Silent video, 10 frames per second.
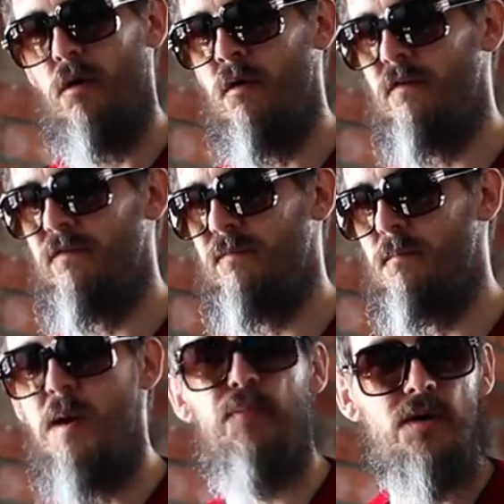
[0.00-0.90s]
of
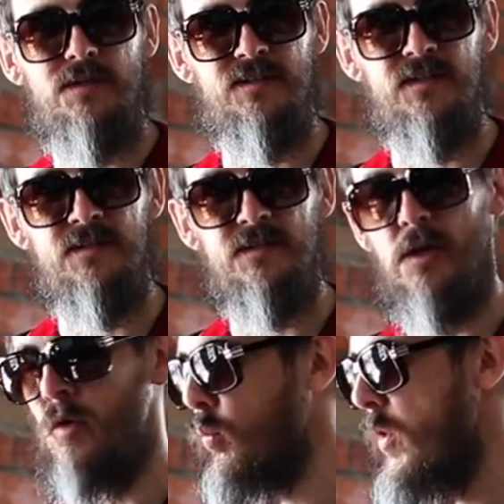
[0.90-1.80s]
my practices
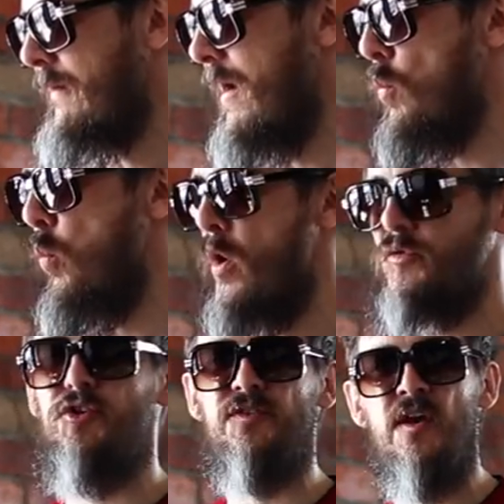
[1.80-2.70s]
and where I
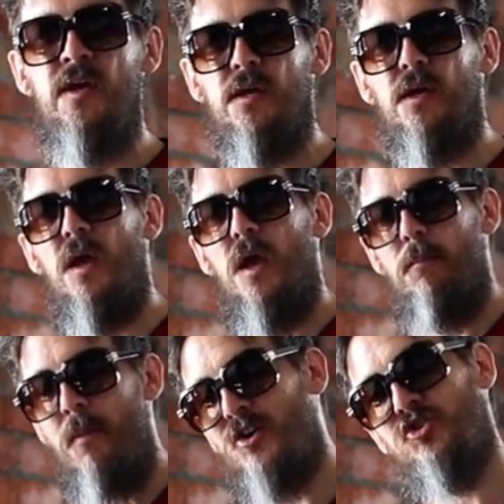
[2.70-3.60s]
want to take
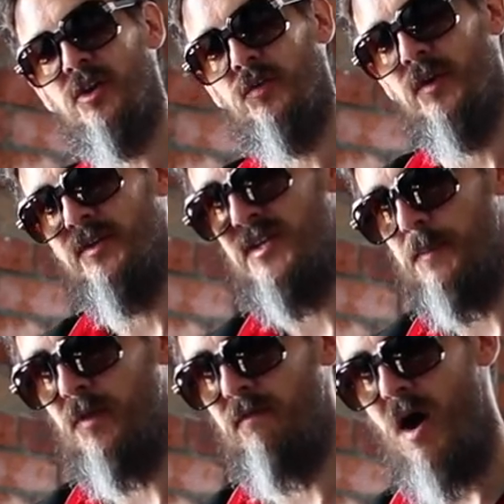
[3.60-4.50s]
magic and the
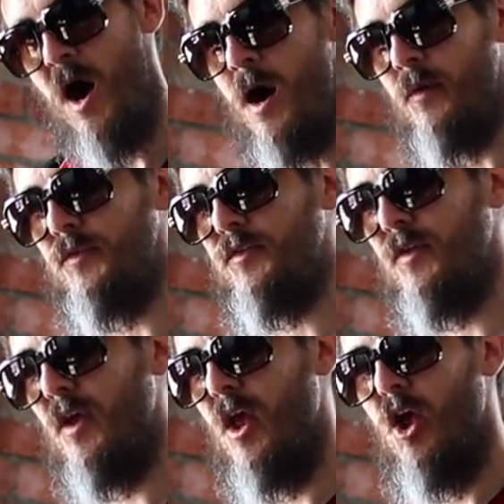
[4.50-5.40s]
deceptive
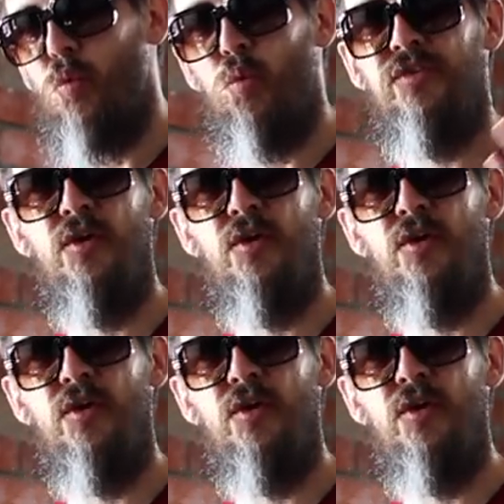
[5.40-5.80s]
arts, with